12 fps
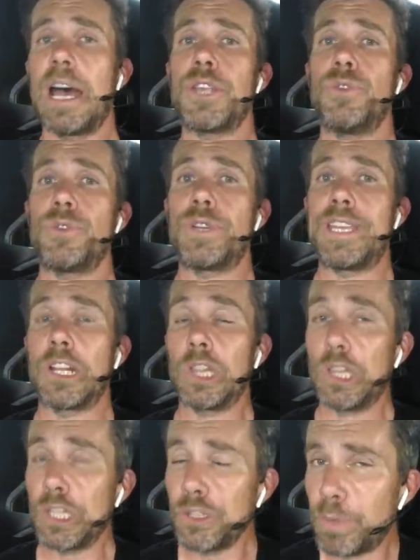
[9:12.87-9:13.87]
you'll get a
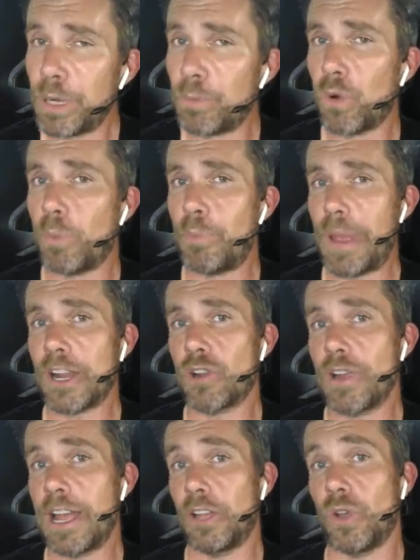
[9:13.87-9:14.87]
little bit more
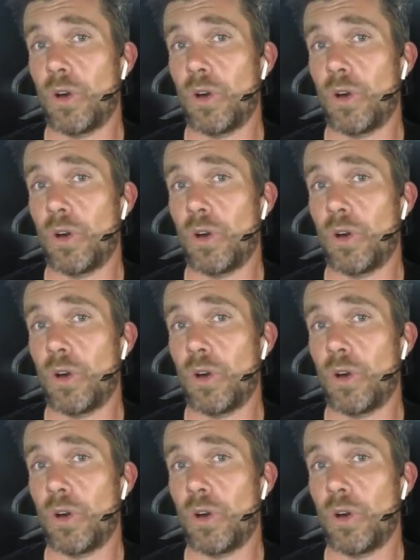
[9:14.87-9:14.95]
background